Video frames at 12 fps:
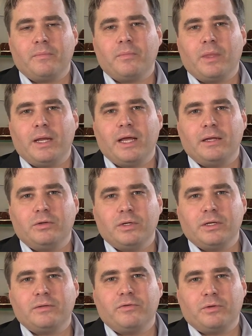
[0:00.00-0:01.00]
When
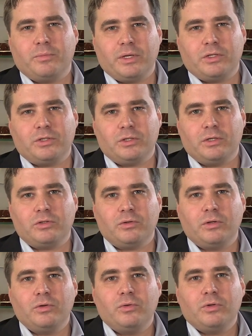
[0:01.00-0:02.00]
entering information into
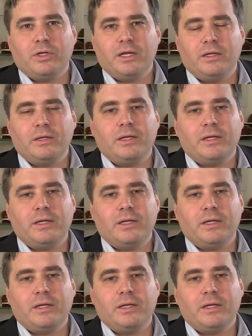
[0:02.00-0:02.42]
the newsletter